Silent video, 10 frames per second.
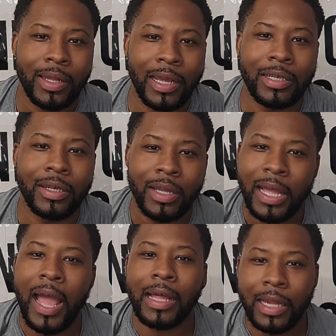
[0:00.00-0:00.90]
Like,
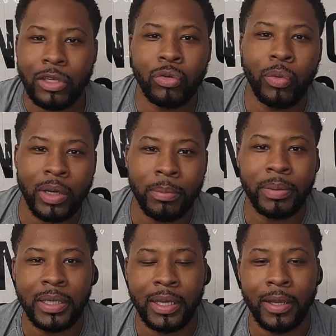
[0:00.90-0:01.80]
act like you want to
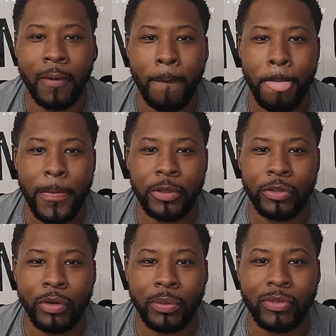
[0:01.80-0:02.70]
be here. You
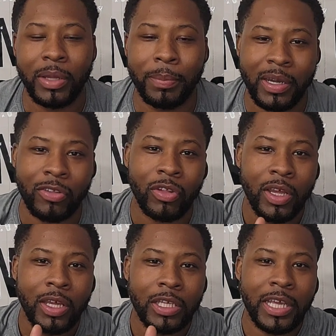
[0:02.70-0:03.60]
know what I'm saying? Because
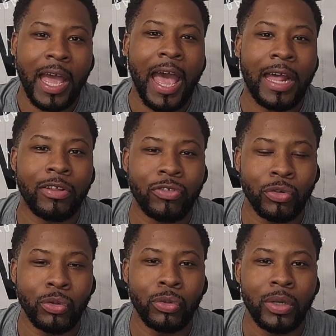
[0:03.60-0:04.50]
your
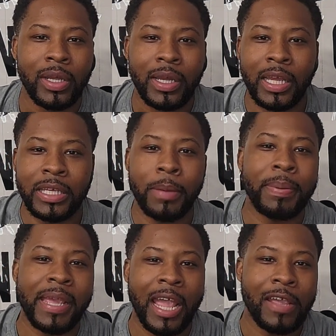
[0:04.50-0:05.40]
attitude and your
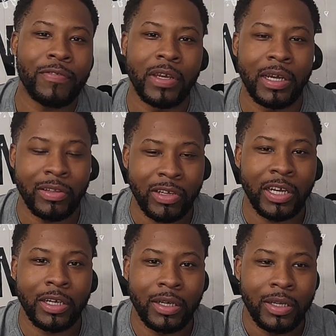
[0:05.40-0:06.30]
behavior is
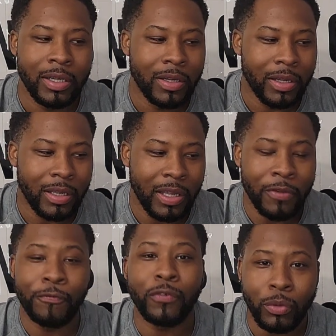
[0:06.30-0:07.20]
going to
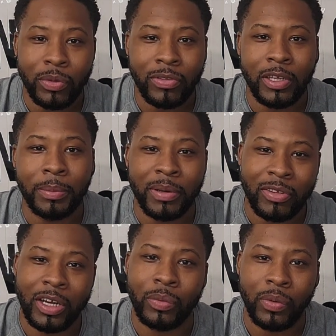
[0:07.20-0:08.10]
influence them, is
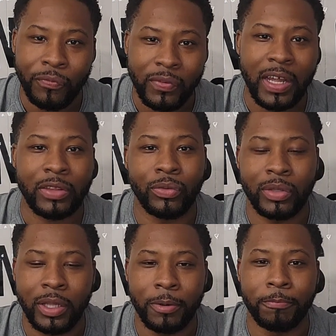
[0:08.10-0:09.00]
going to reflect
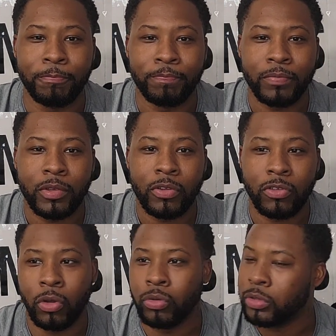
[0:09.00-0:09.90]
on them.
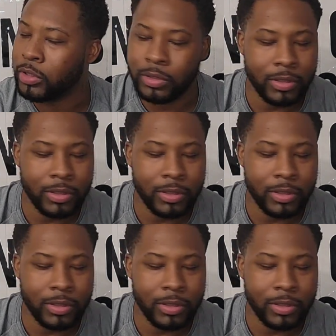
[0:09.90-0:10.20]
So